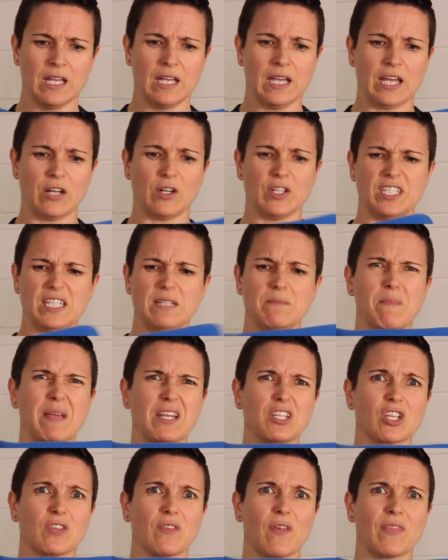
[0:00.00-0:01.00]
And I did
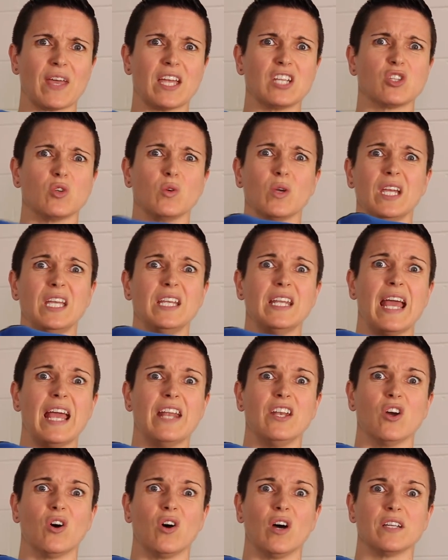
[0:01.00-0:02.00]
mention that they do heat
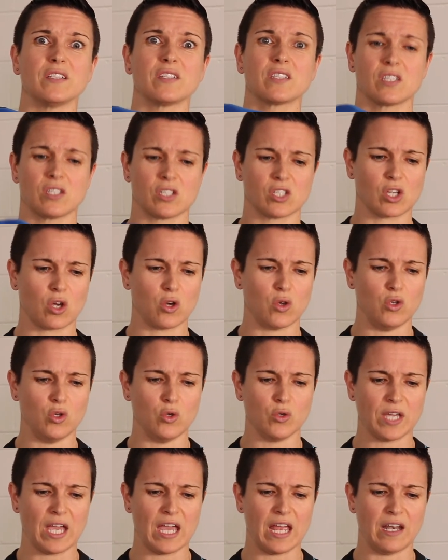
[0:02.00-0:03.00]
and ice, so
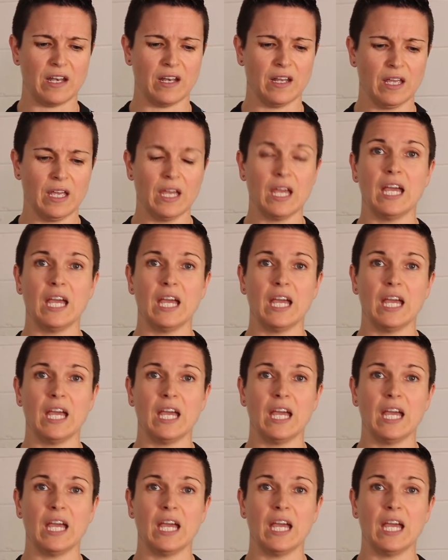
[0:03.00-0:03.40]
you can